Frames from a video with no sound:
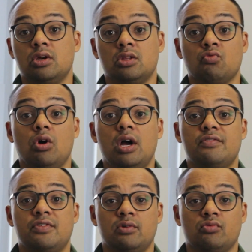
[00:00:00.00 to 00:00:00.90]
doing the right
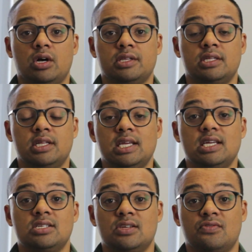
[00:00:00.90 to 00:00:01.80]
thing rather than the
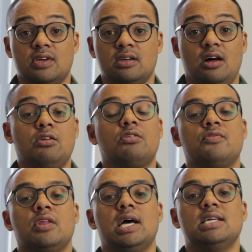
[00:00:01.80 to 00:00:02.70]
easy thing, a lot
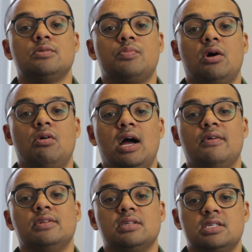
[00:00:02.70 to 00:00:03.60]
of that is about
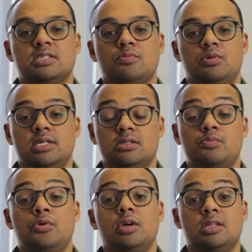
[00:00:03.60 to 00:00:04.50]
having the discipline to
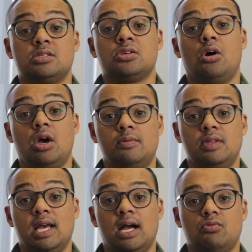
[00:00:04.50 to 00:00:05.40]
put in the time,
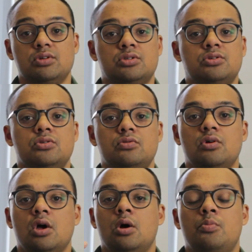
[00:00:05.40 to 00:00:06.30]
the hours to
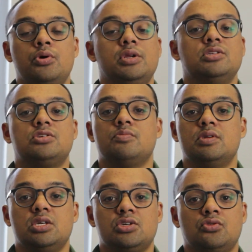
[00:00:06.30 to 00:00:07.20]
put in some
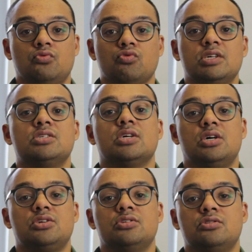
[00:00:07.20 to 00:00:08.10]
additional
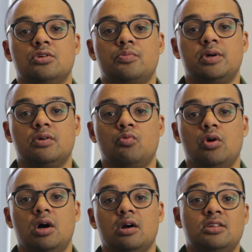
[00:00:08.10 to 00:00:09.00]
research into a bit of
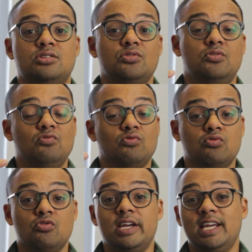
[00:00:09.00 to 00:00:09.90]
work, to
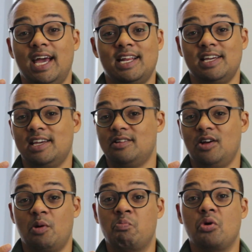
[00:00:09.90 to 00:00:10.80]
re-edit
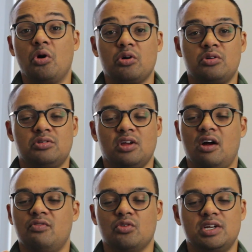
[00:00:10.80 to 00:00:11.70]
a book that
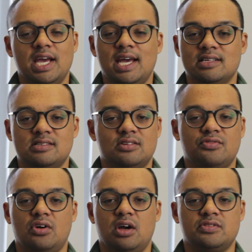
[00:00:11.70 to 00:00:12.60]
I've already edited
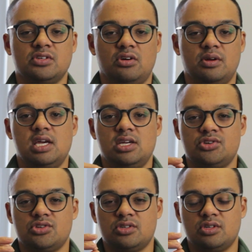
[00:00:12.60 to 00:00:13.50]
5 times.
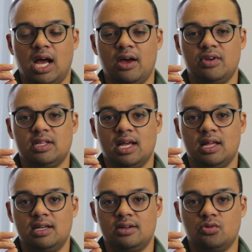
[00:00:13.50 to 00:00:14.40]
It's just having
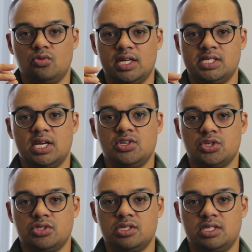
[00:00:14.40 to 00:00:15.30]
that little
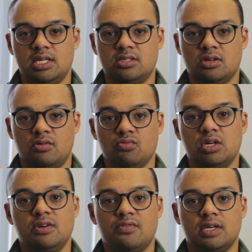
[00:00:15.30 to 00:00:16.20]
attention to detail. I'm
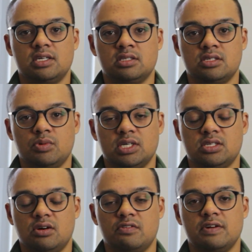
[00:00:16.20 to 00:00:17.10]
really thinking to
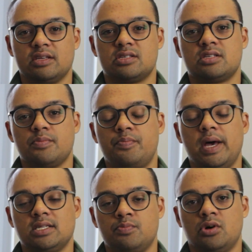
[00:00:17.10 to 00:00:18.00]
myself, is this the
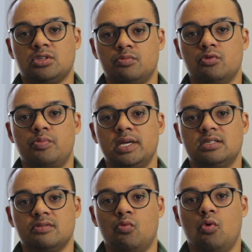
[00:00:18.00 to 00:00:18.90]
best possible piece of